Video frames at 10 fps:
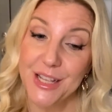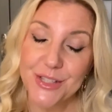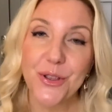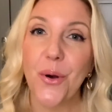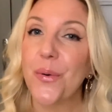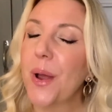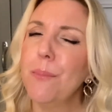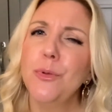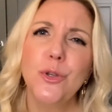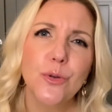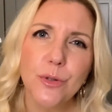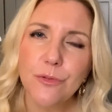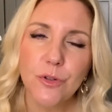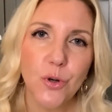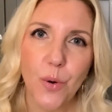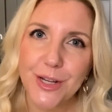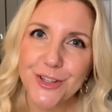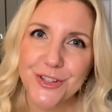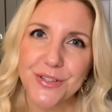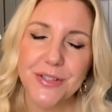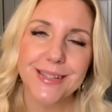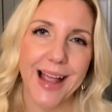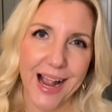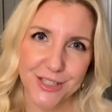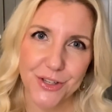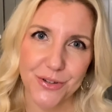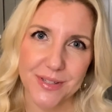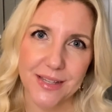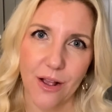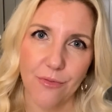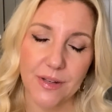So beautiful questions to ask yourself.